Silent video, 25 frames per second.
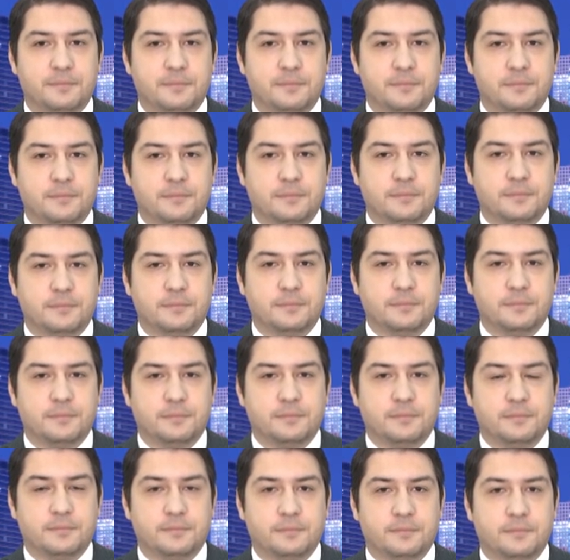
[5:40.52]

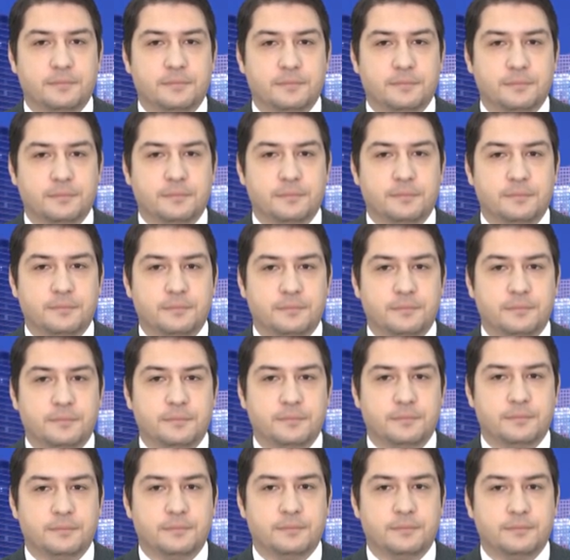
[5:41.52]

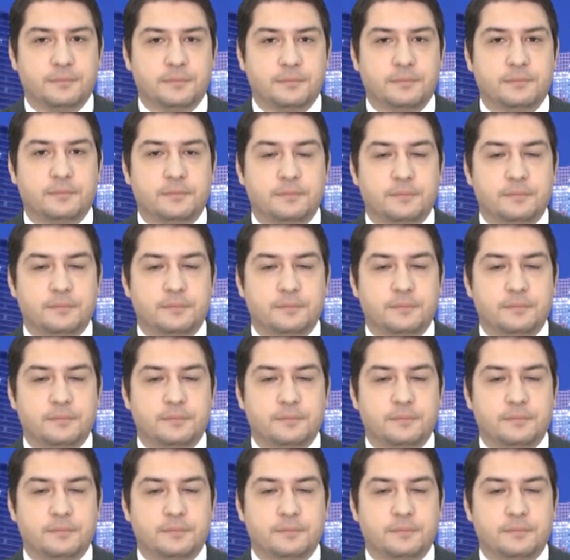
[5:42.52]
(silent)